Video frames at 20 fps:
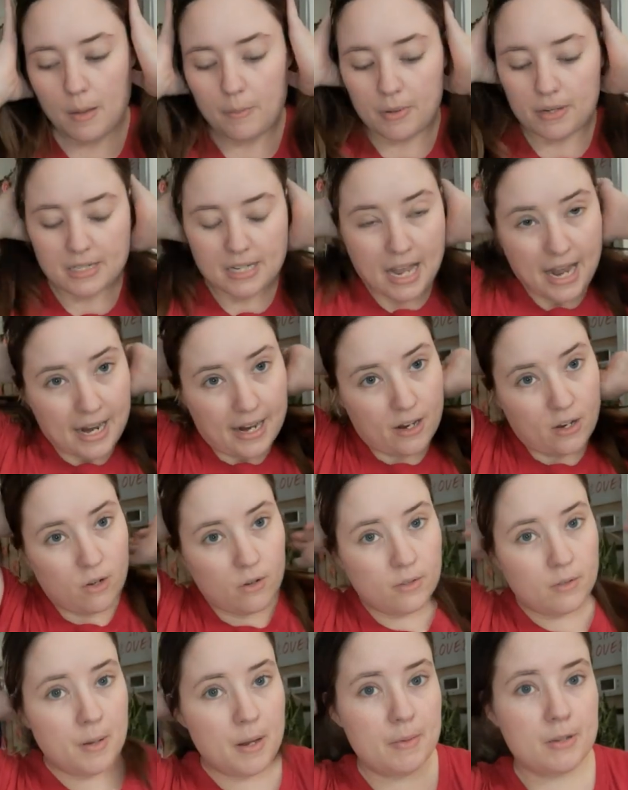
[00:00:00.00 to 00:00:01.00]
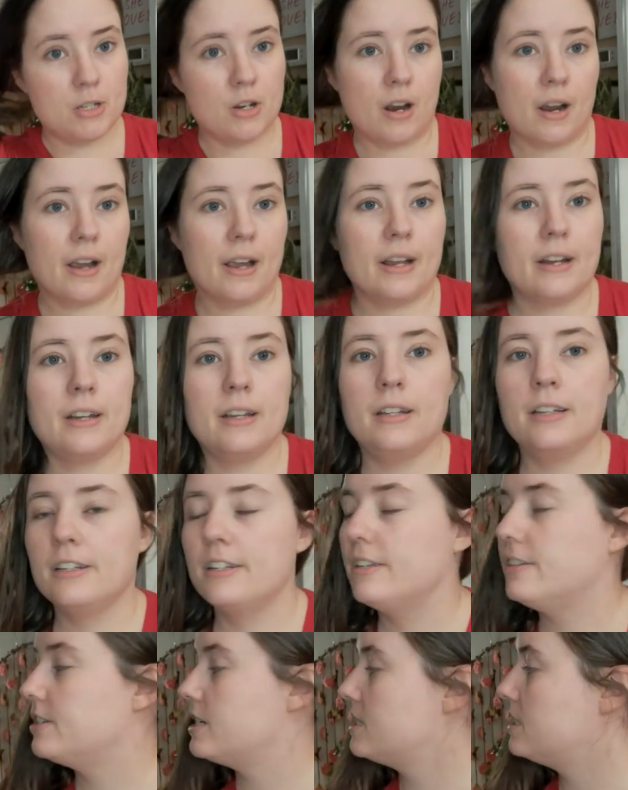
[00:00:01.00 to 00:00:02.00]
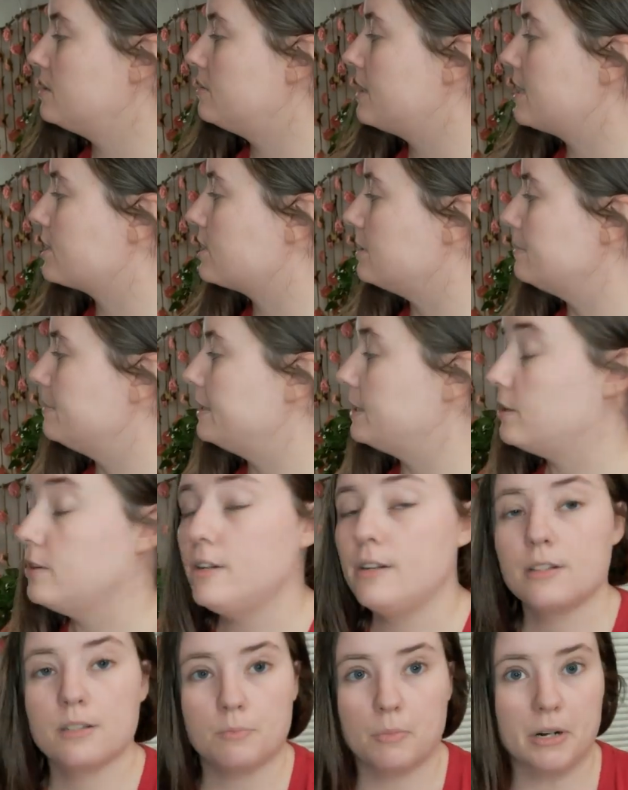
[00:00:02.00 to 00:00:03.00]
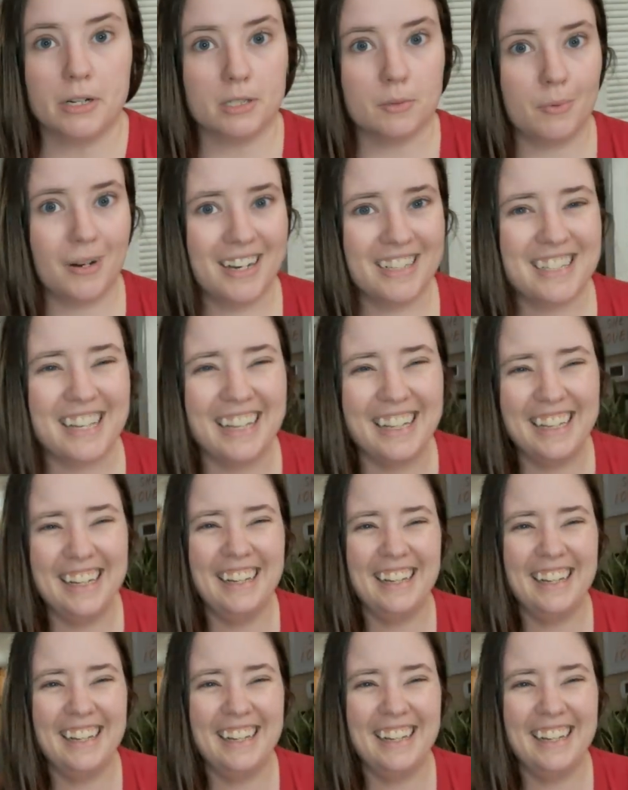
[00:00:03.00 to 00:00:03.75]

But I gotta go, the baby's crying. Jesse's actually being good, surprise, surprise.